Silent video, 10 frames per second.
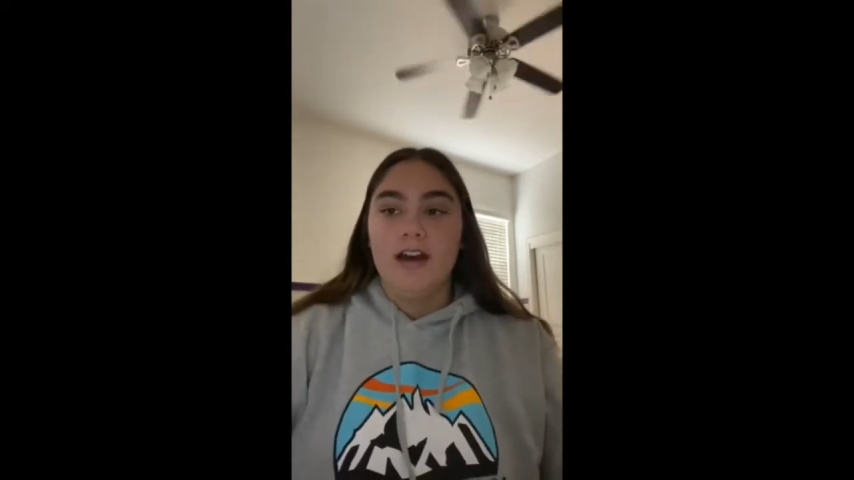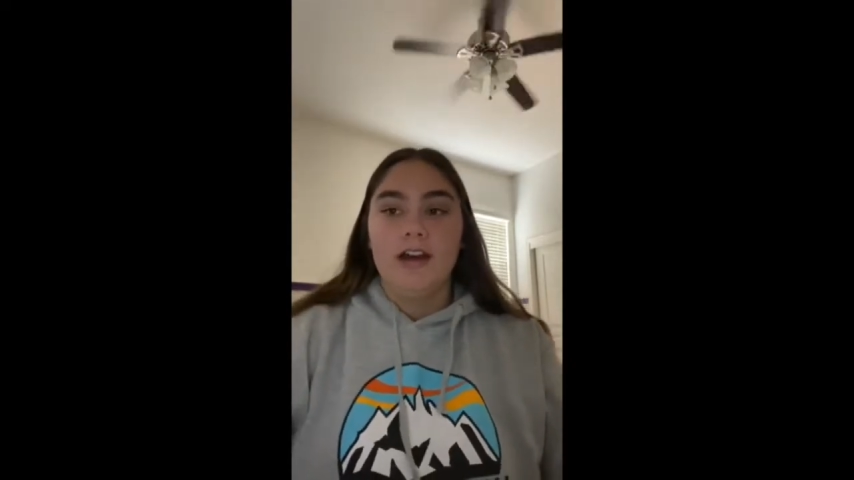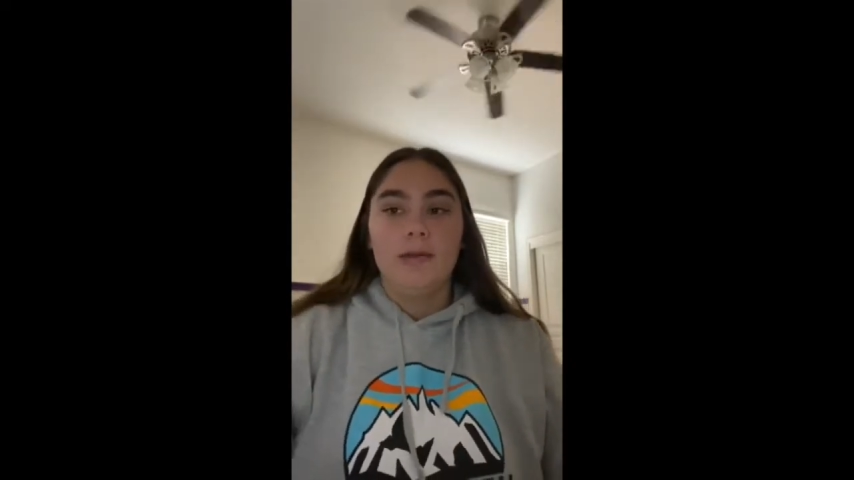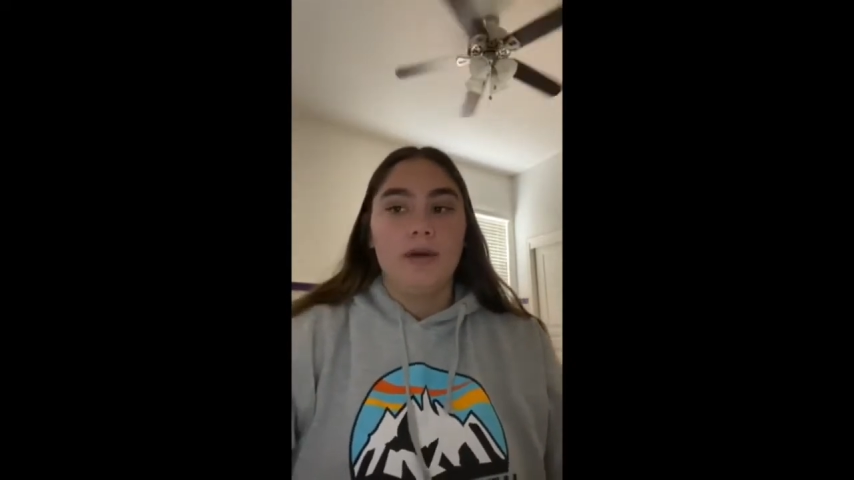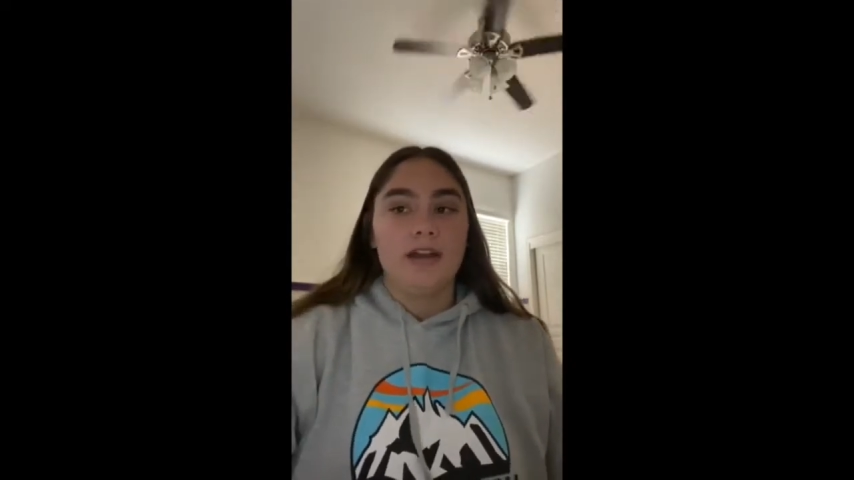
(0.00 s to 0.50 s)

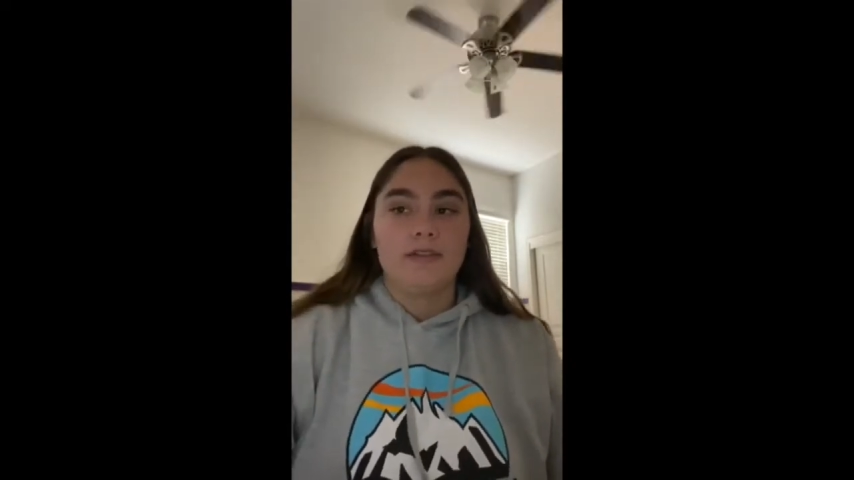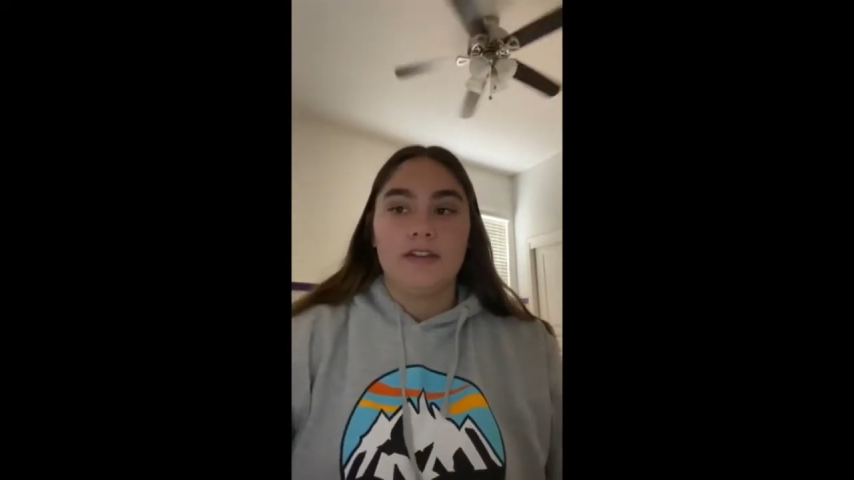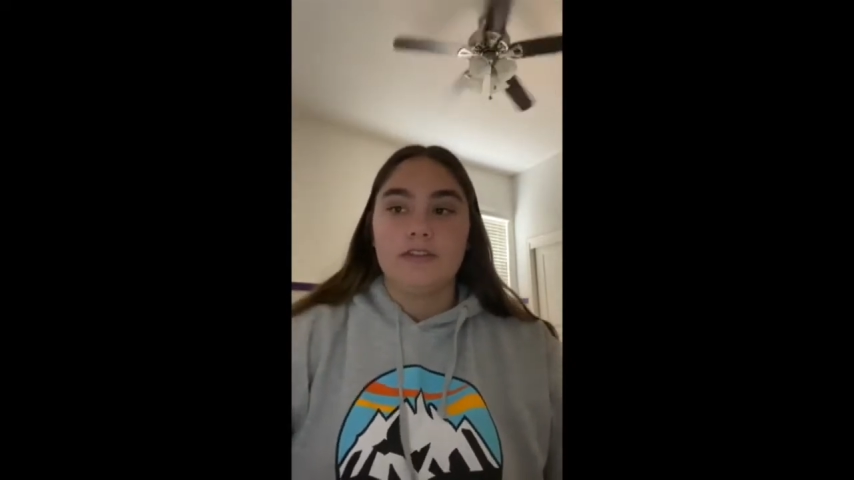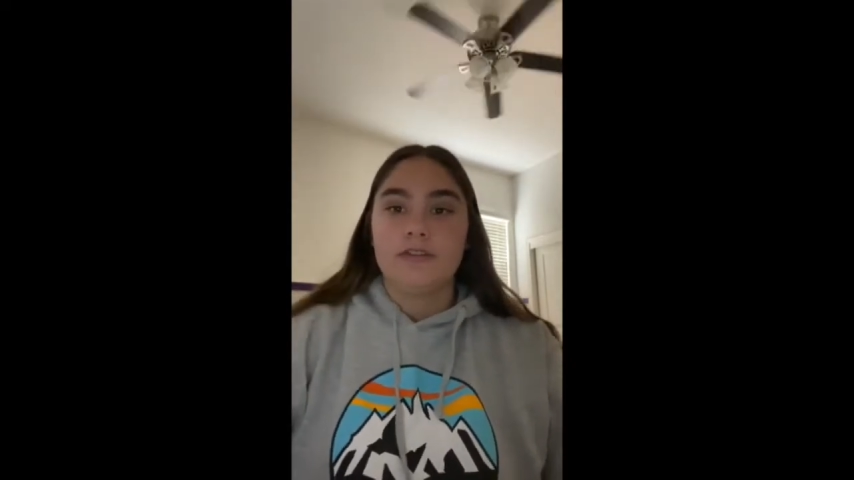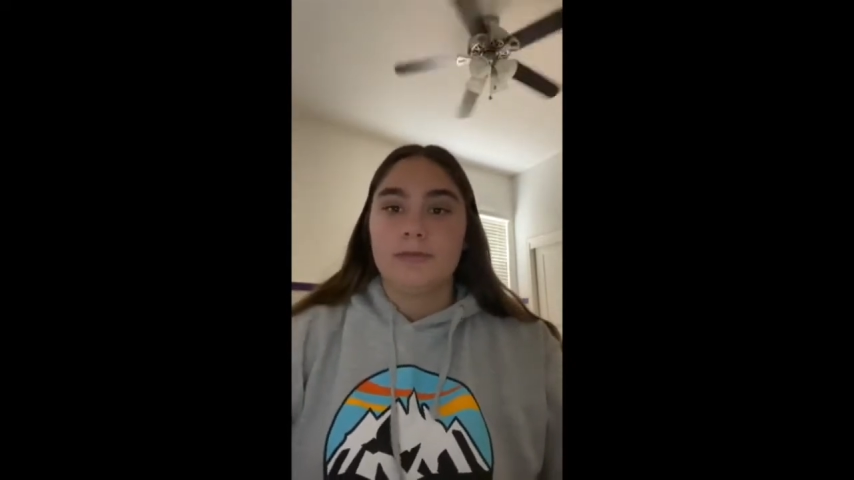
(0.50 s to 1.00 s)
Um, I
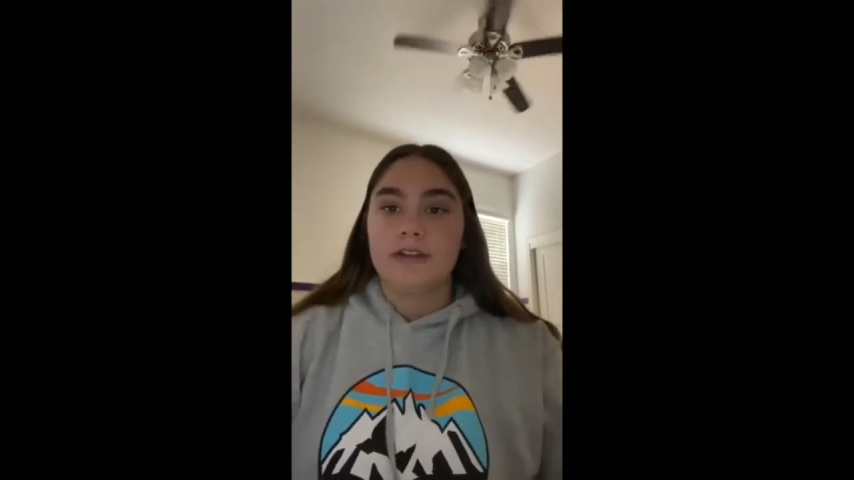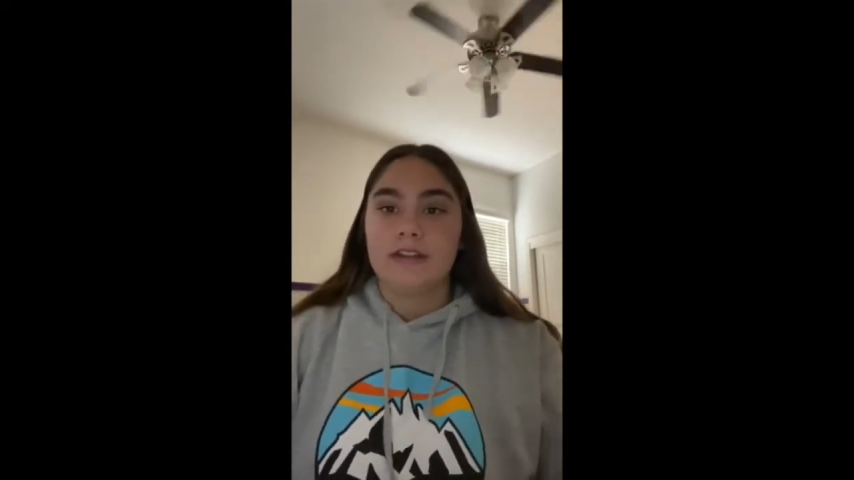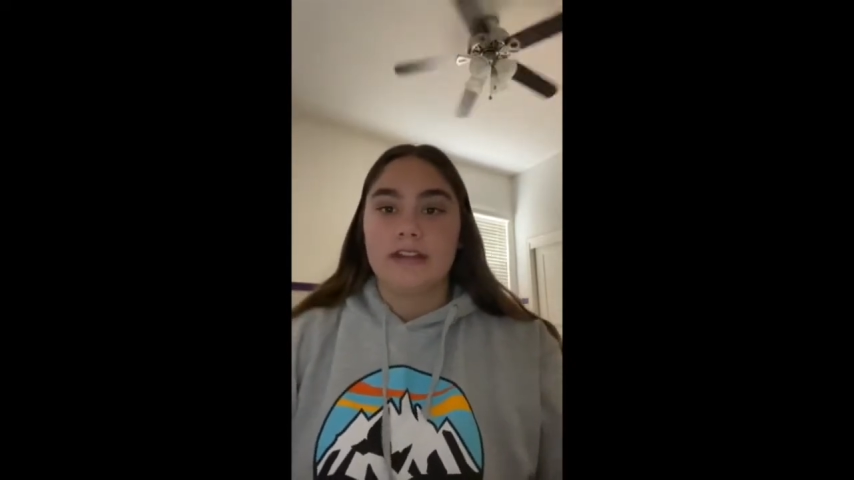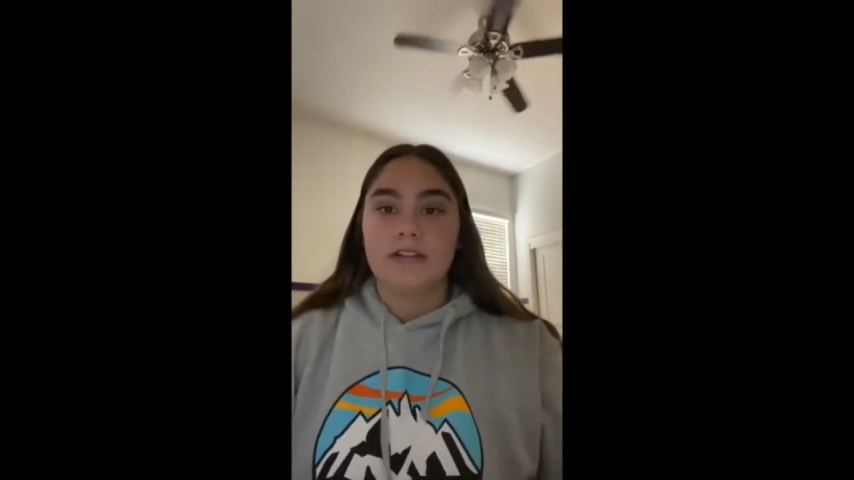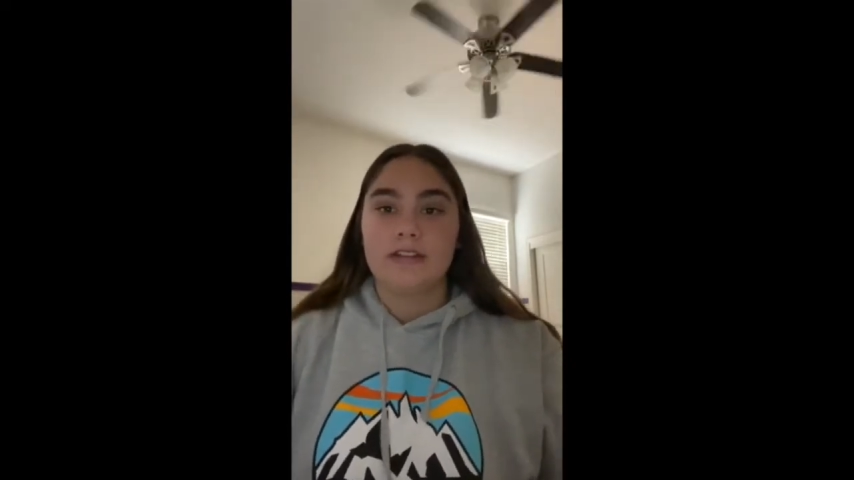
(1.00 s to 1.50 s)
ran for Spirit
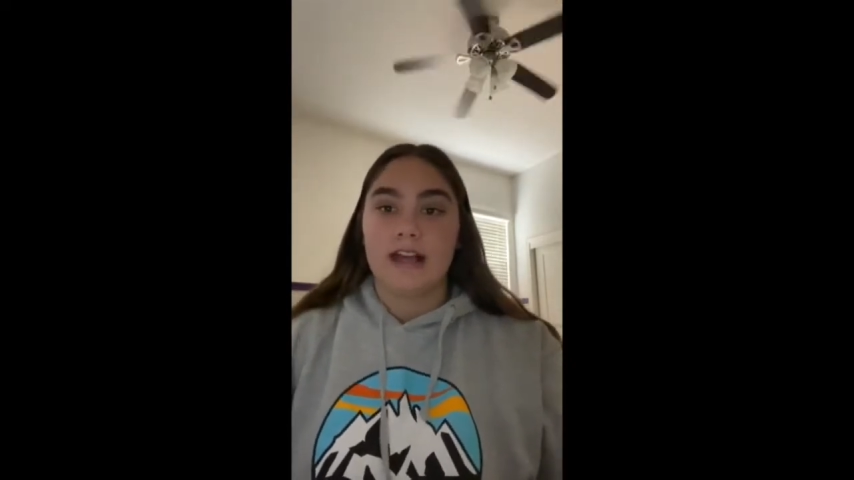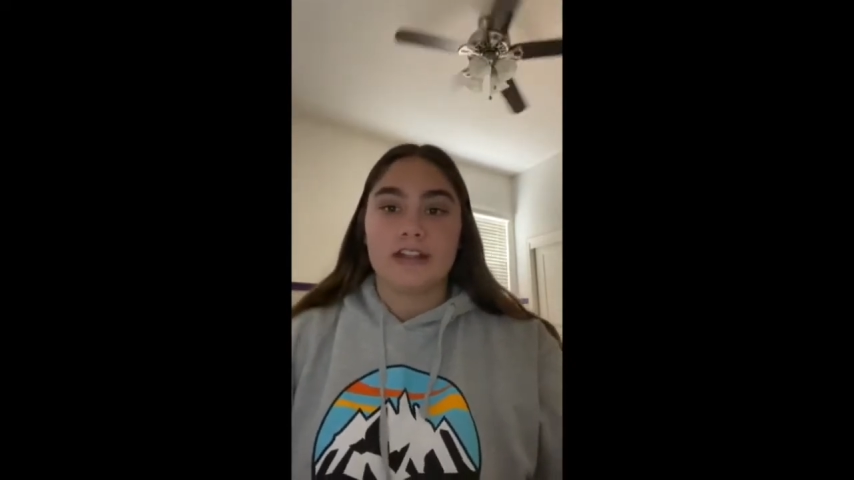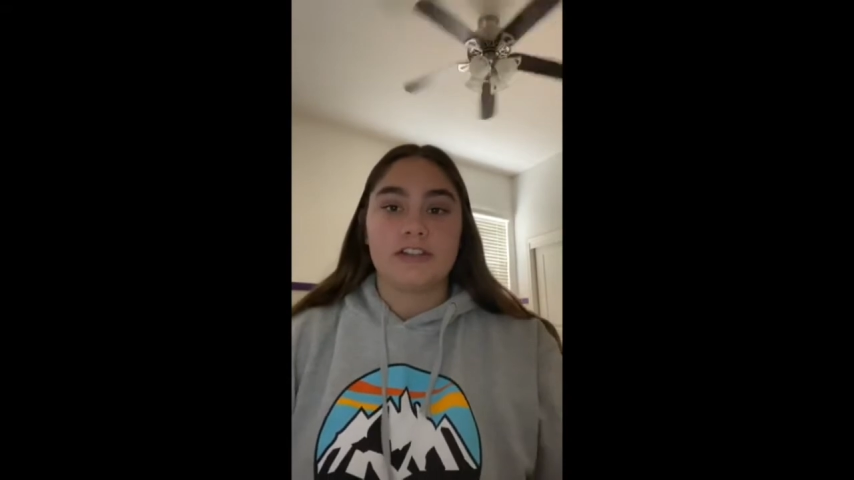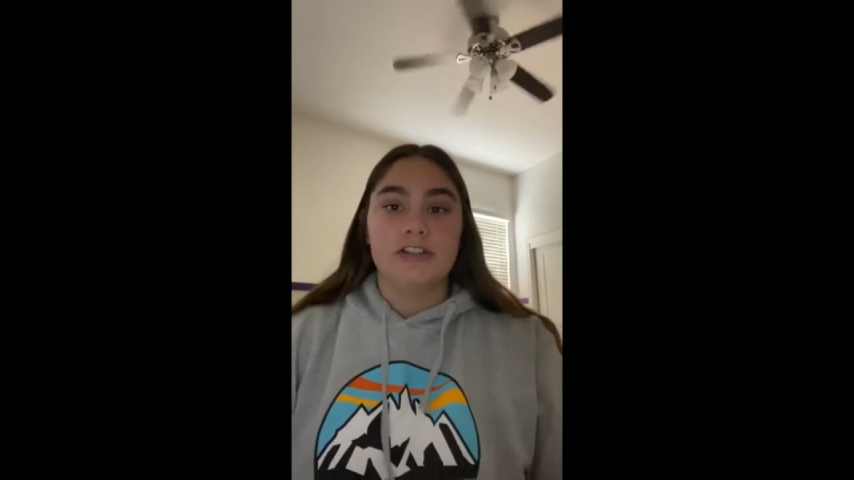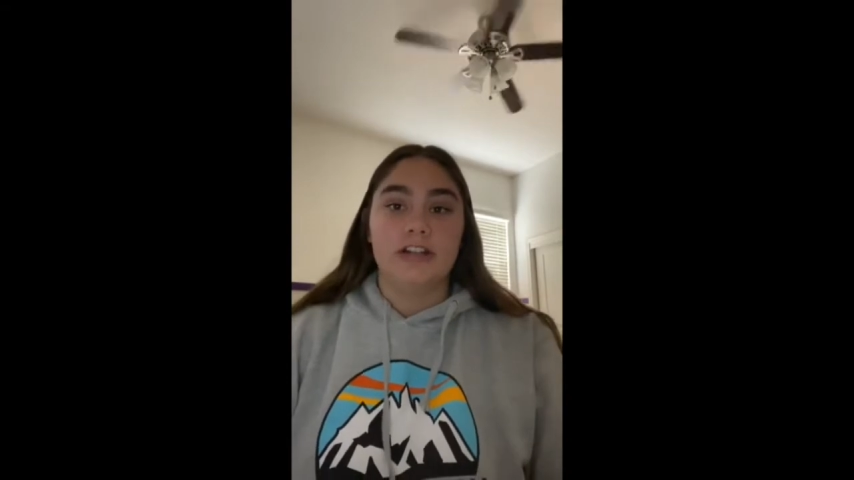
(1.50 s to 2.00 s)
Leader
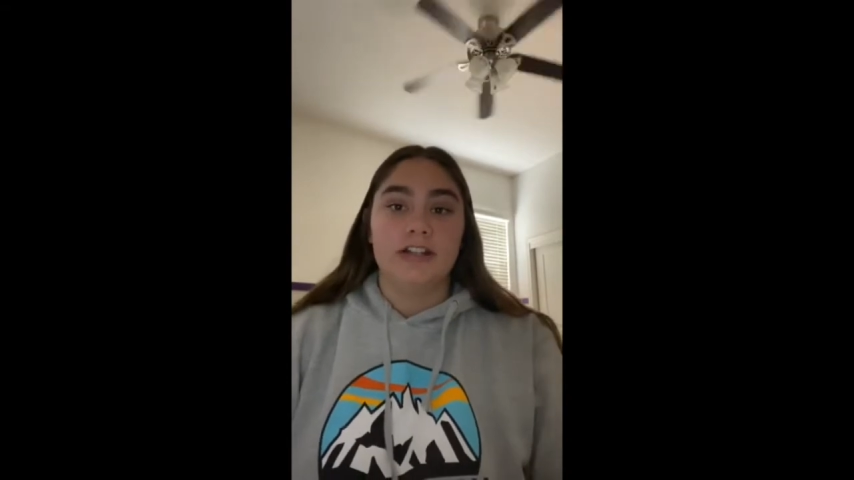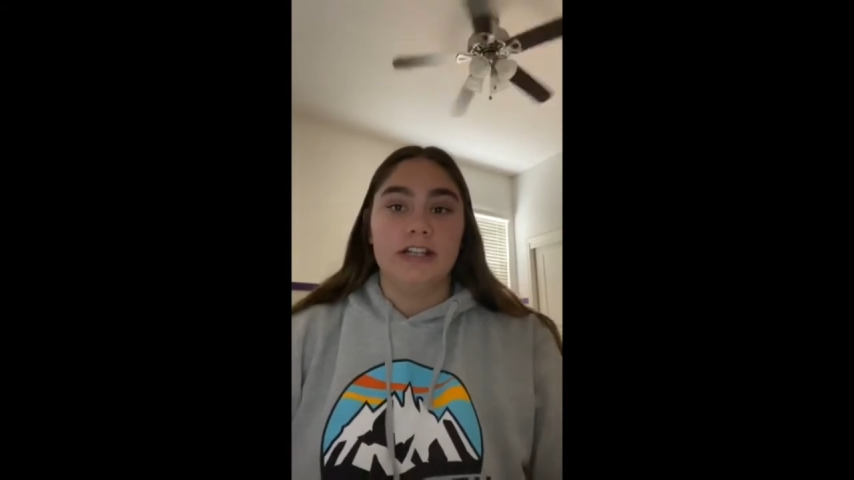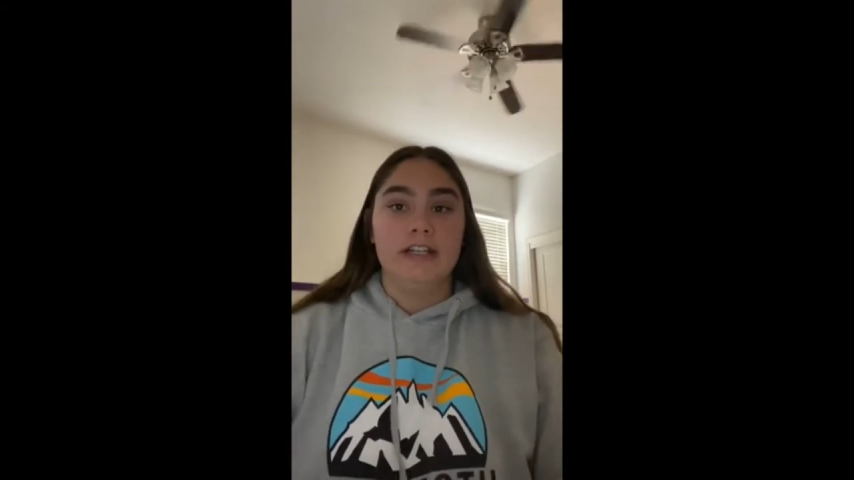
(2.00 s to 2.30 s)
last year,